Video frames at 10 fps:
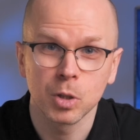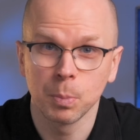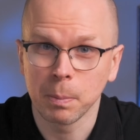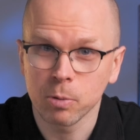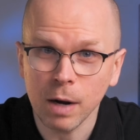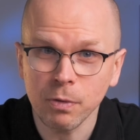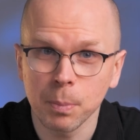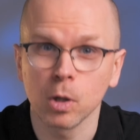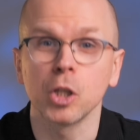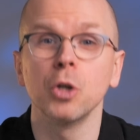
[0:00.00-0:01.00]
to be
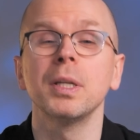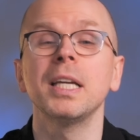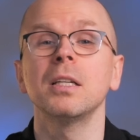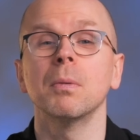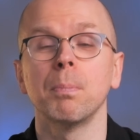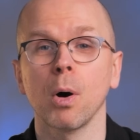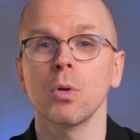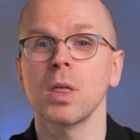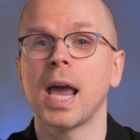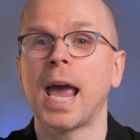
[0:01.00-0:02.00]
profitable, you need
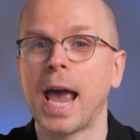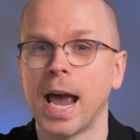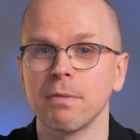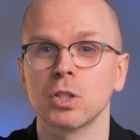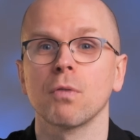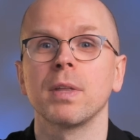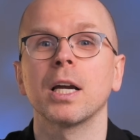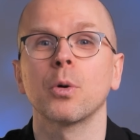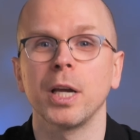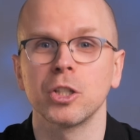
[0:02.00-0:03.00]
both halves of the
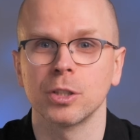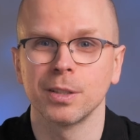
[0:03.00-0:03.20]
equation.